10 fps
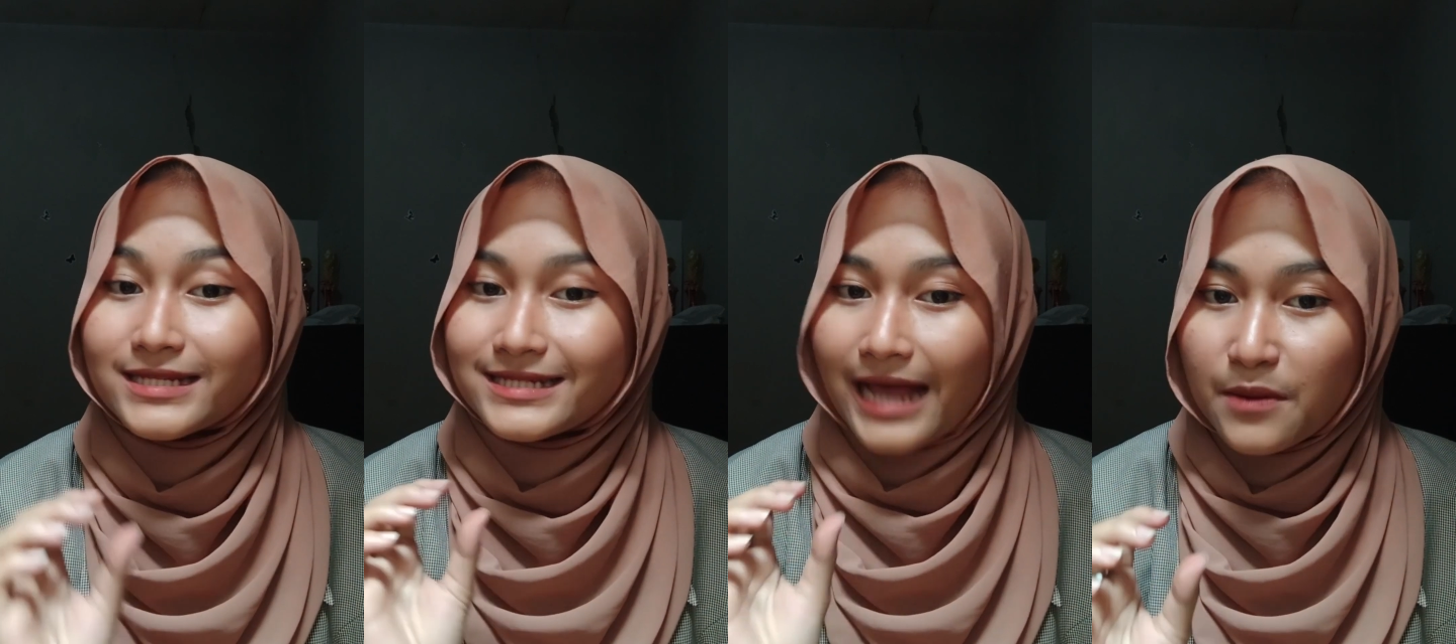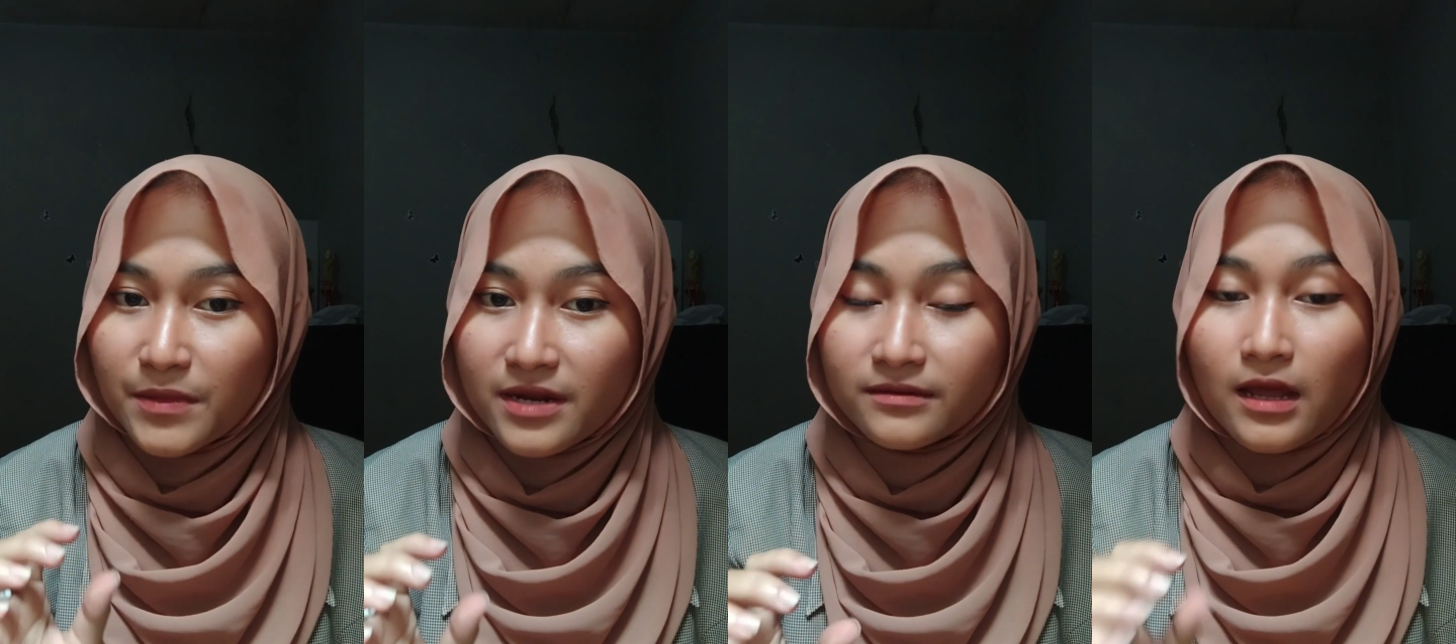
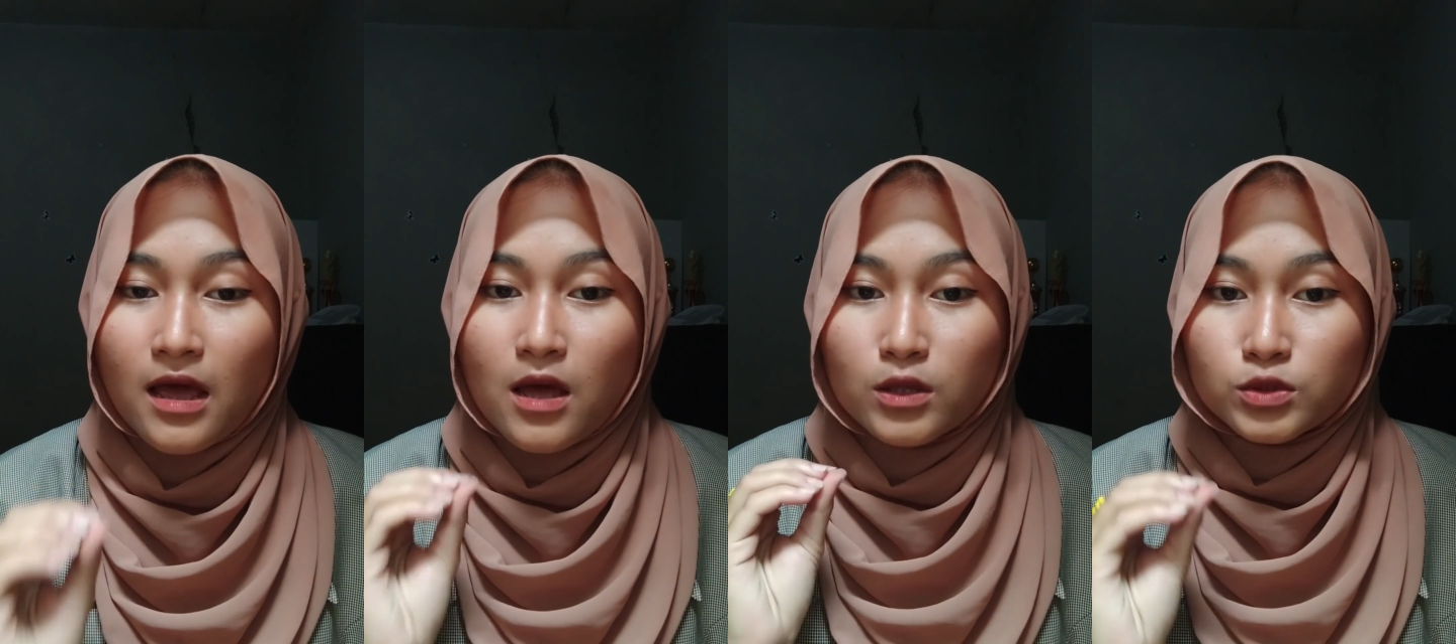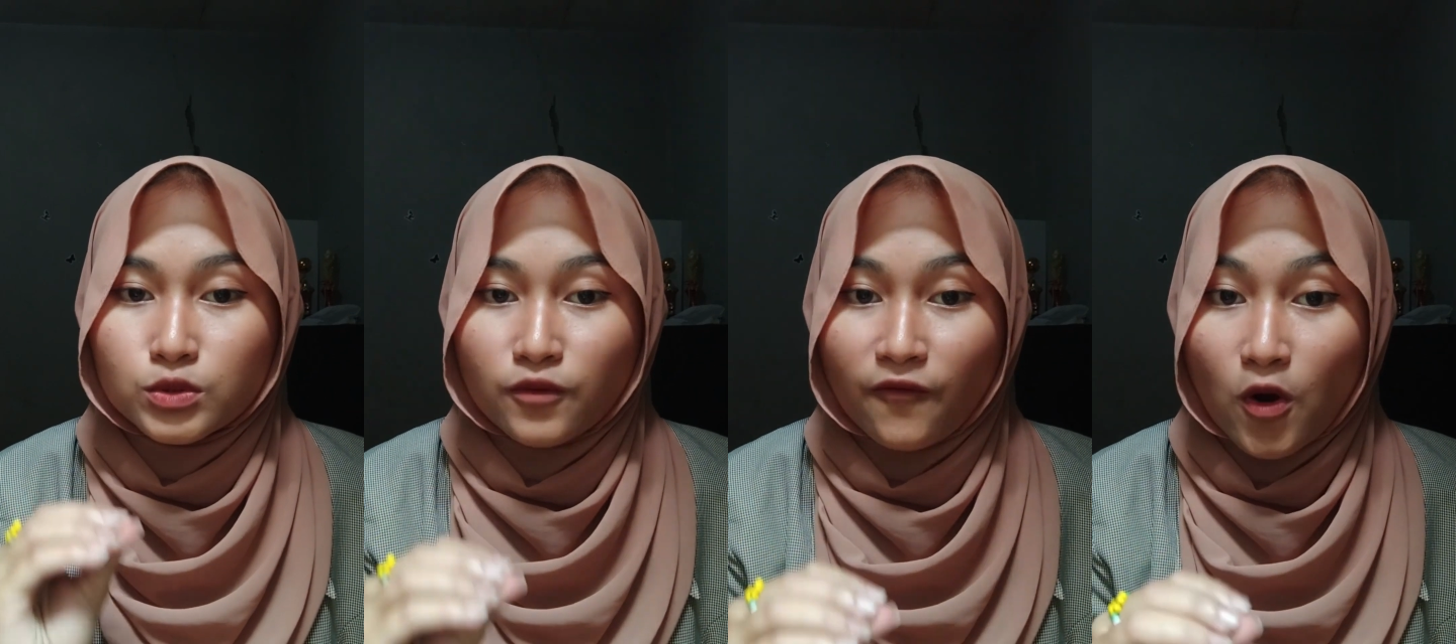assignment
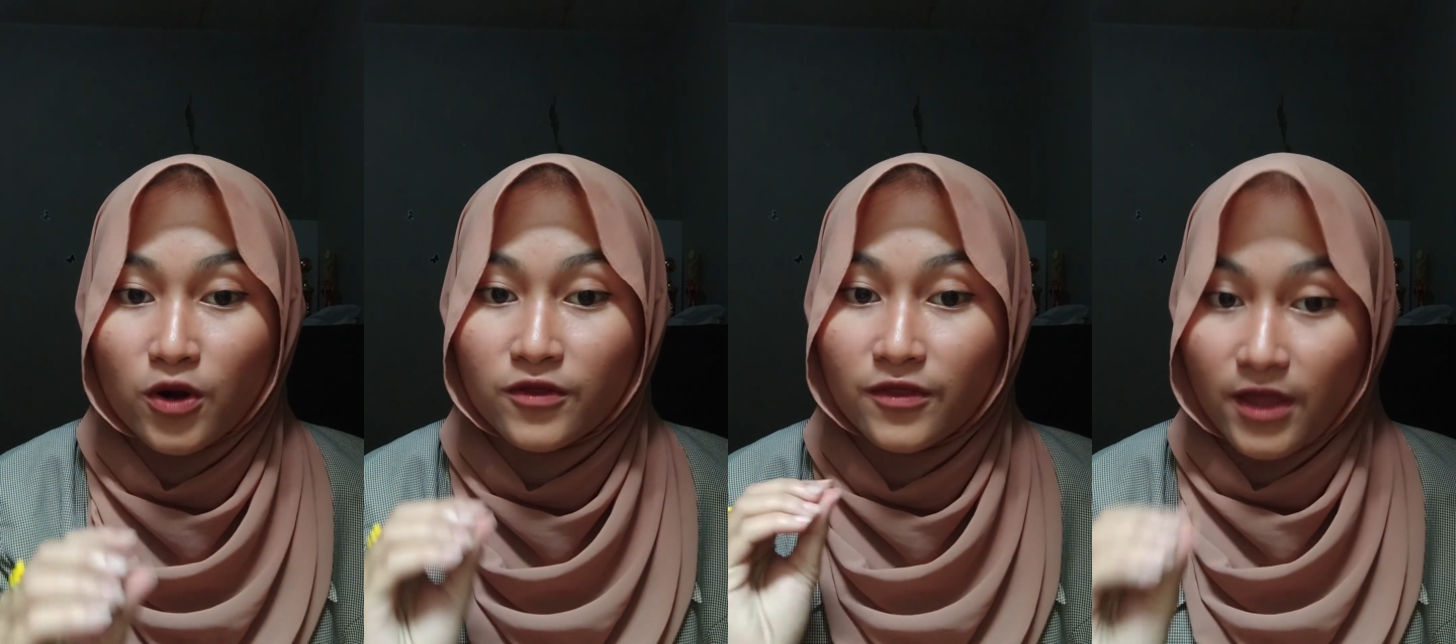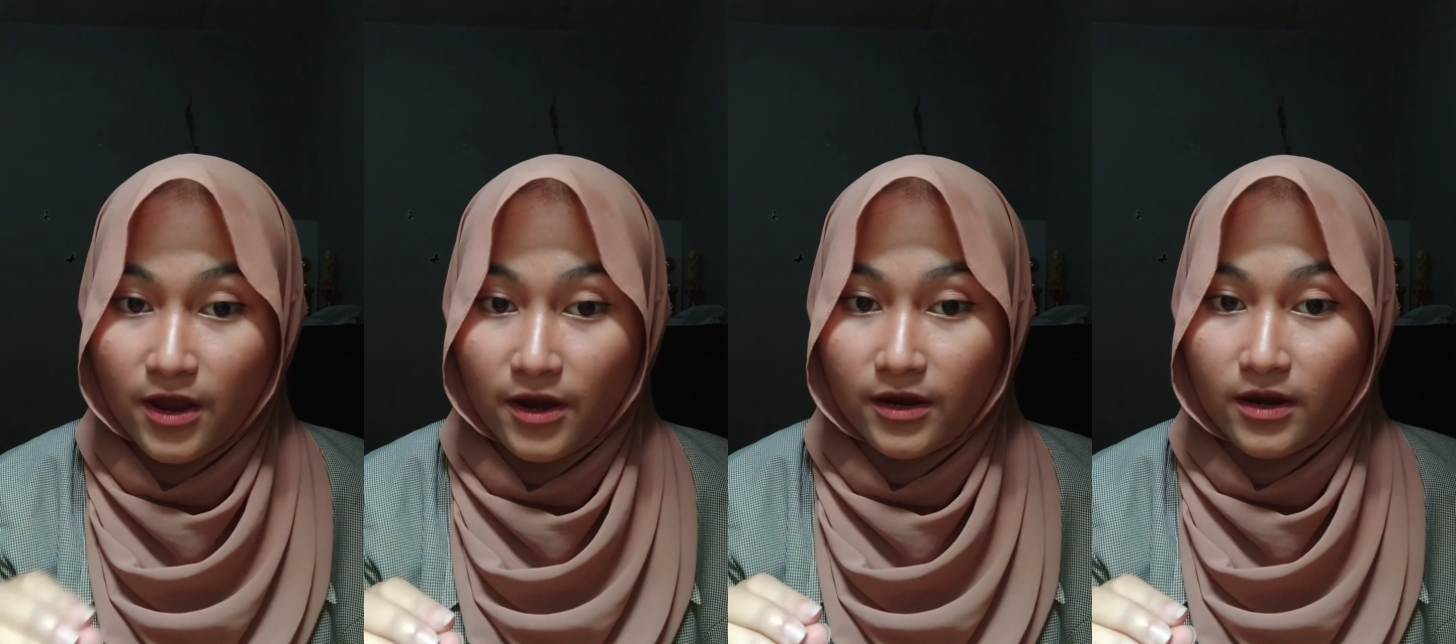for
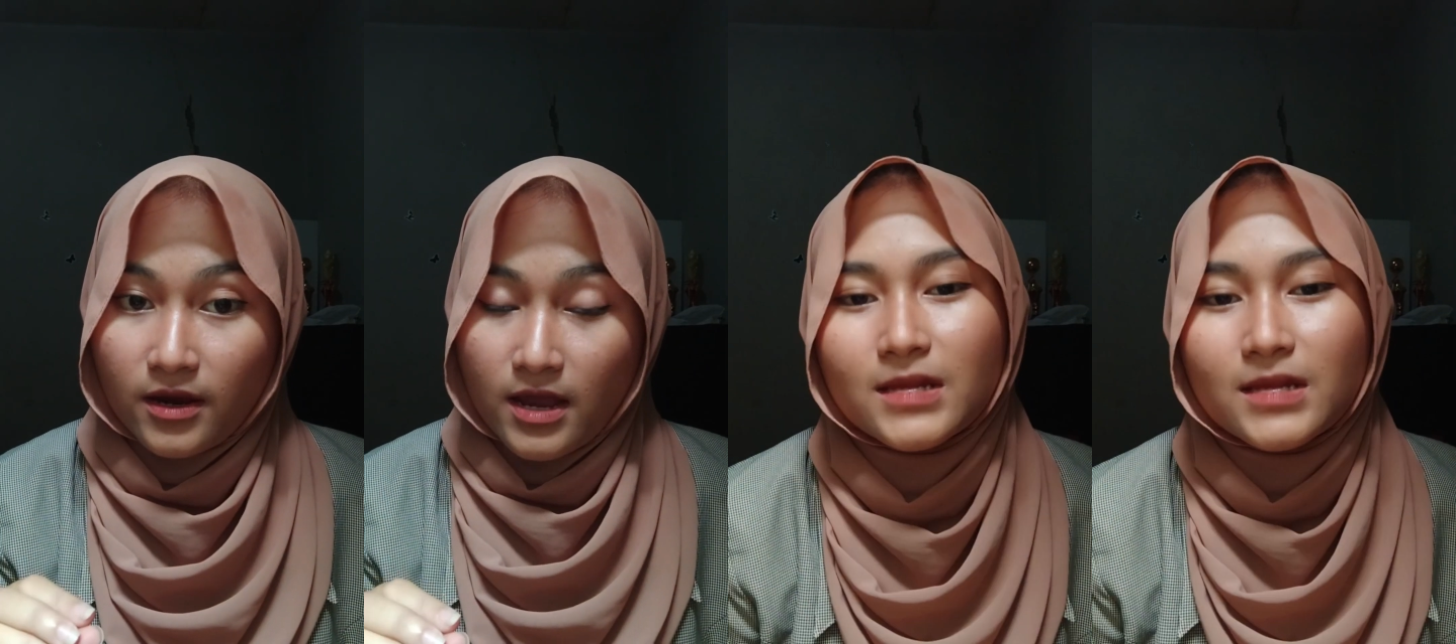there.